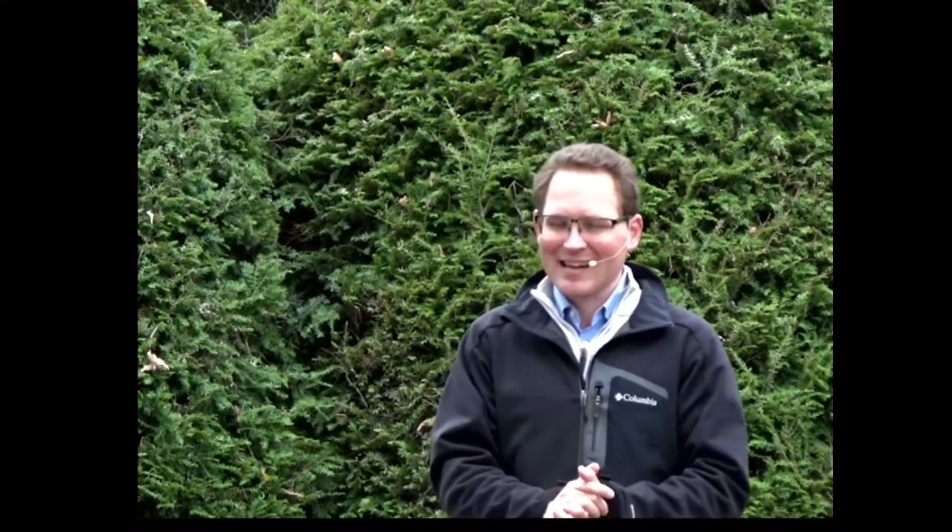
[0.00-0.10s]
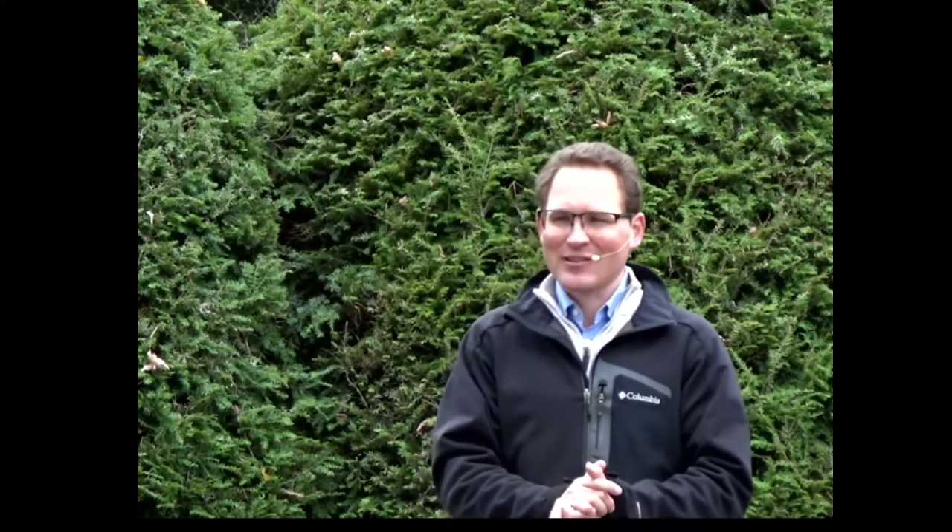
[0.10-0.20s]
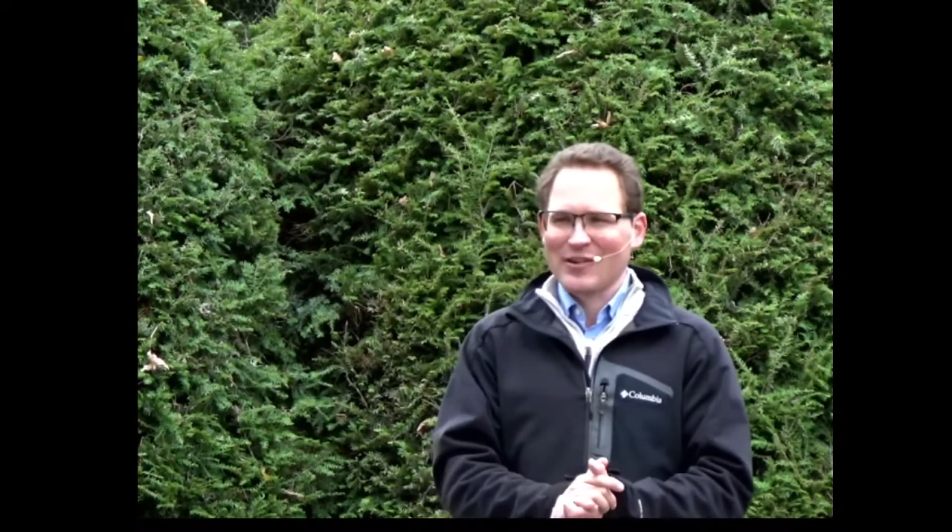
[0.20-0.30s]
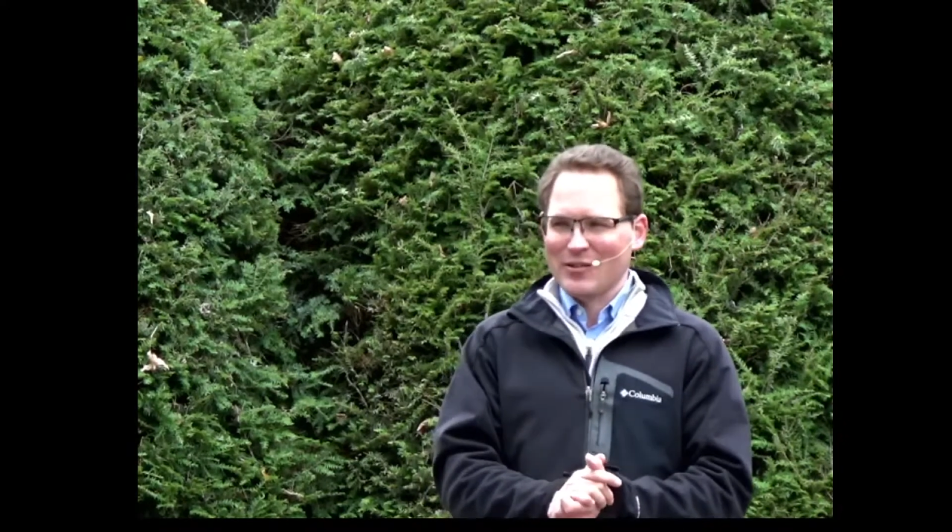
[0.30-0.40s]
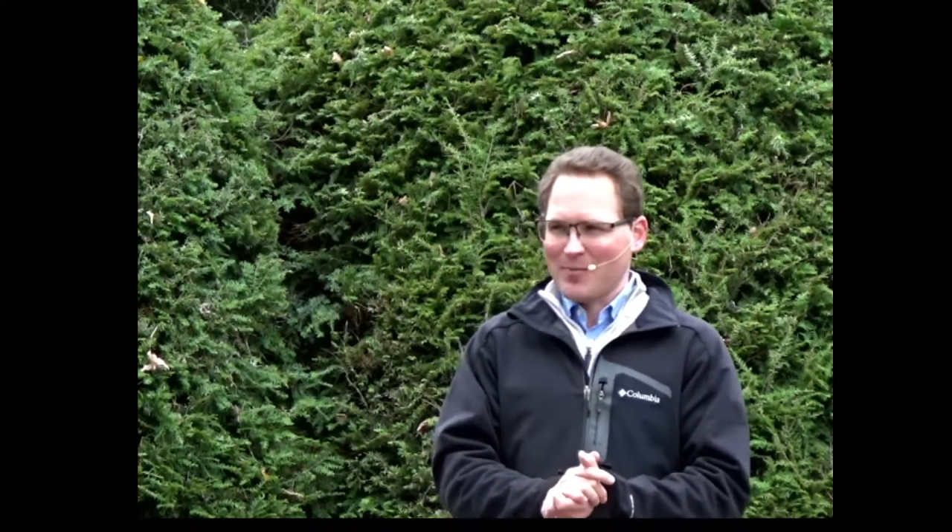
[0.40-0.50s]
and
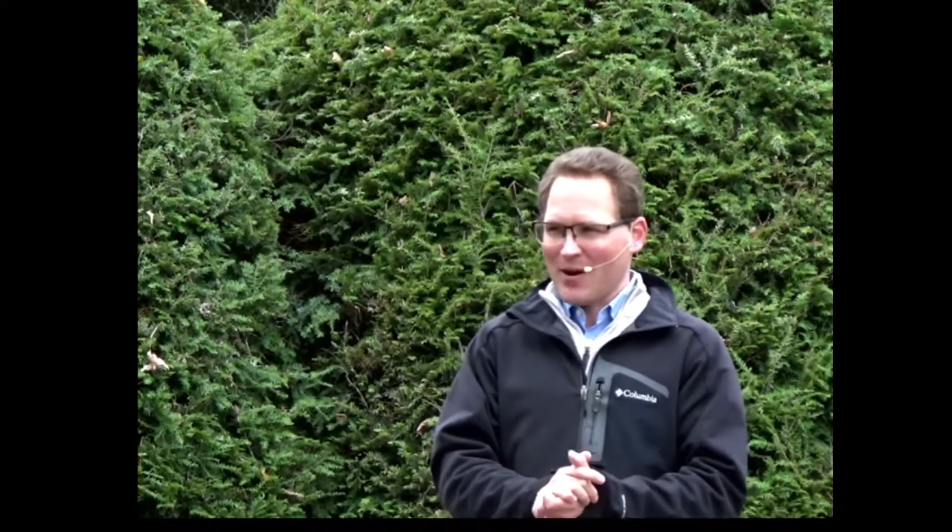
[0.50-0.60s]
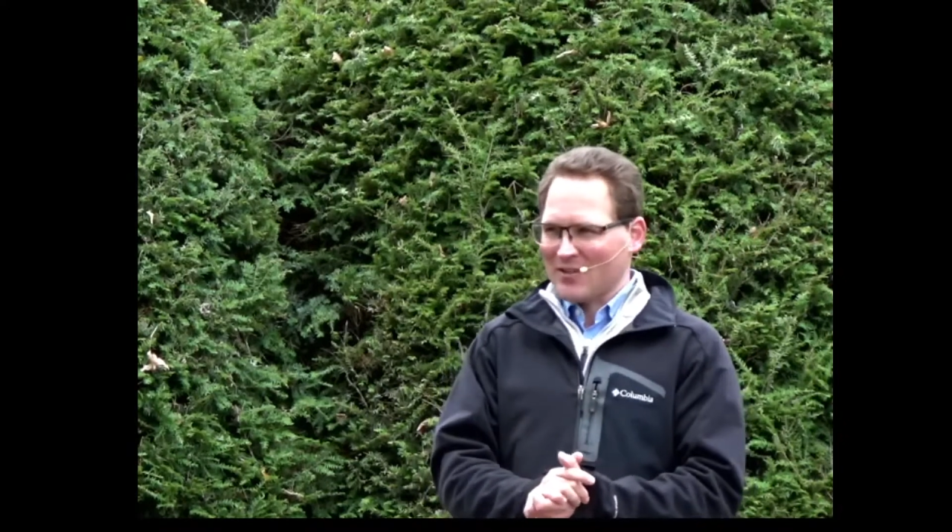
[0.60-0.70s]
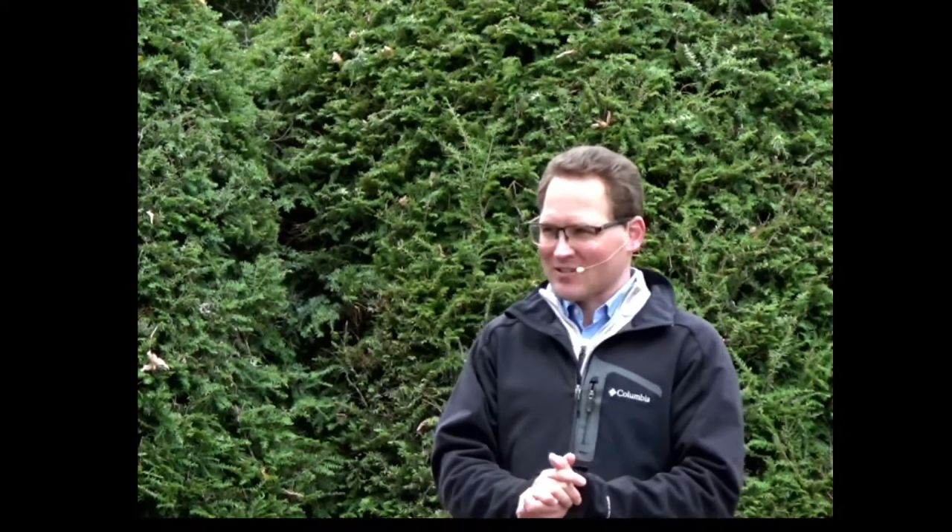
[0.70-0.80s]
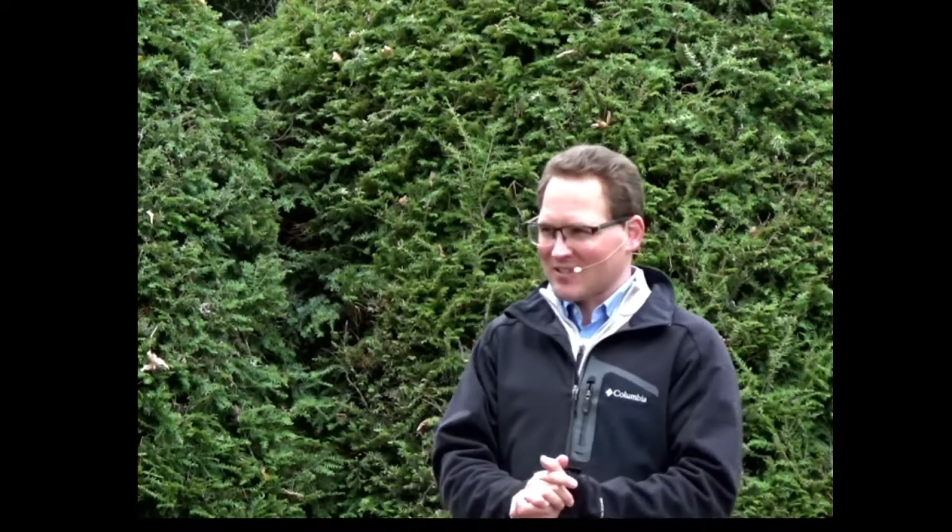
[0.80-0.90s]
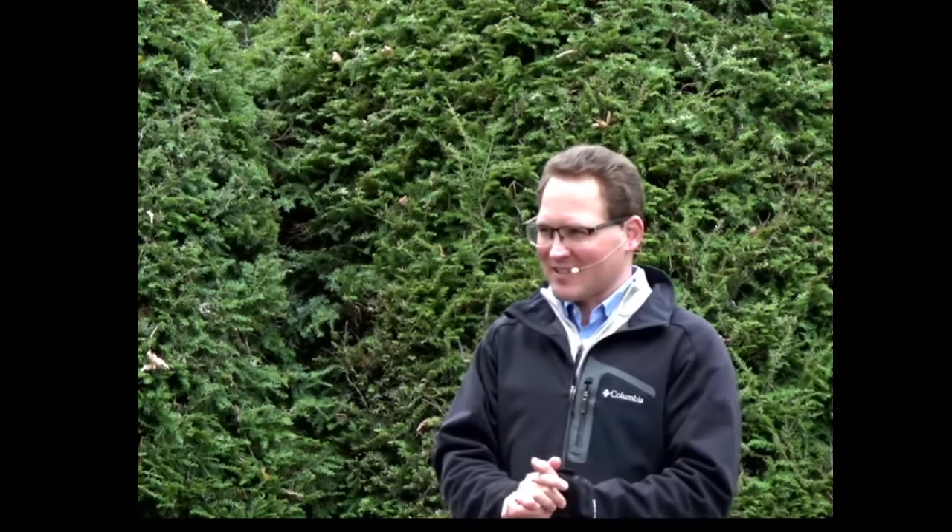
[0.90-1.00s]
your other
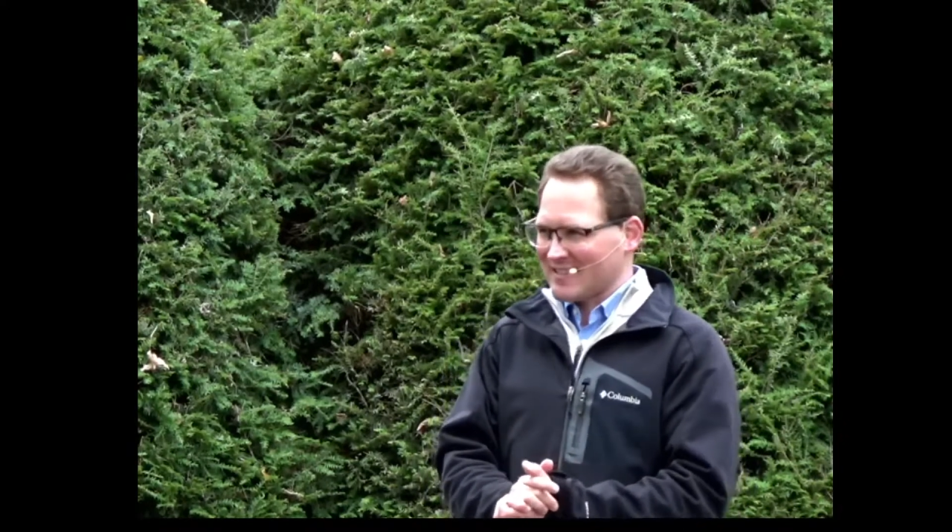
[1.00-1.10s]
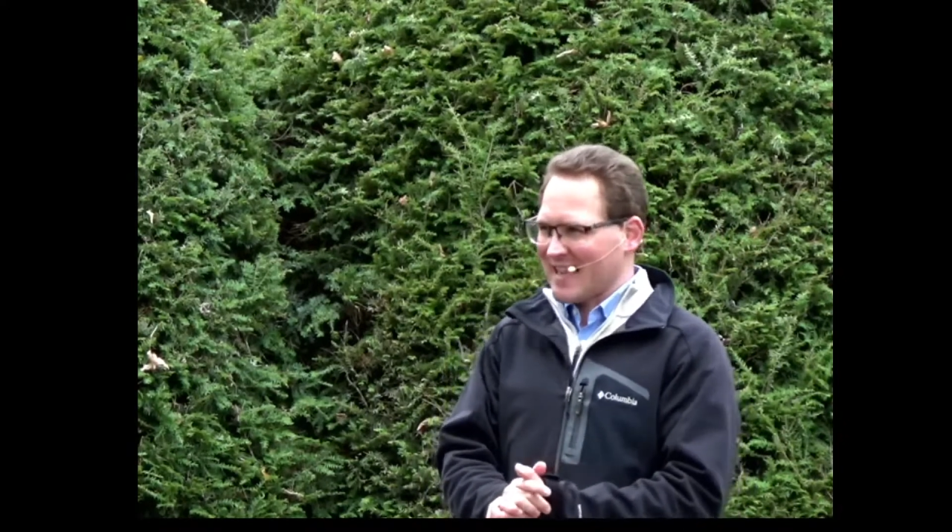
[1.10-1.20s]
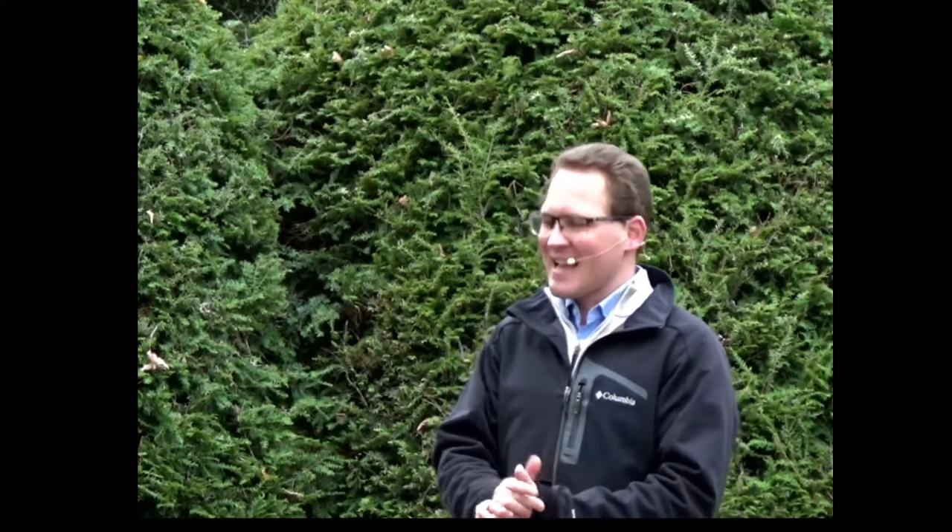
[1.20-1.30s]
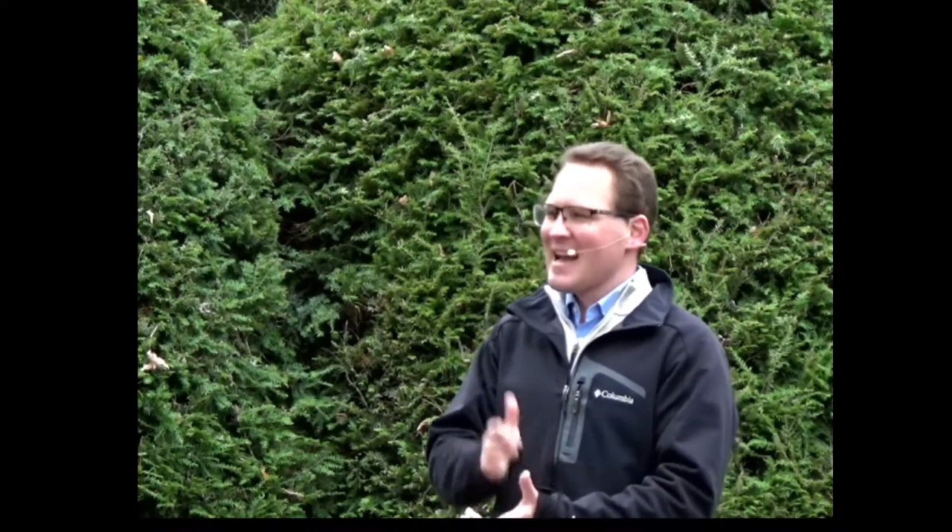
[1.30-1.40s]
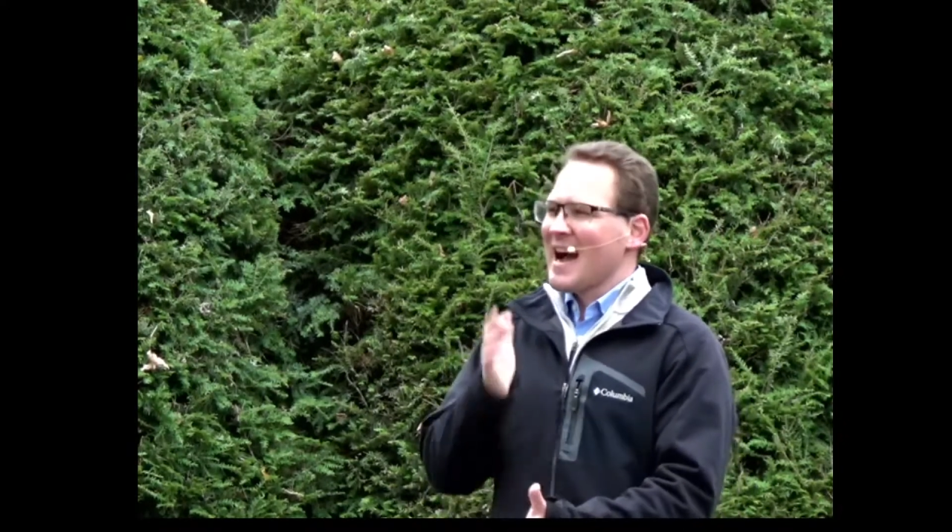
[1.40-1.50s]
boss is going to say,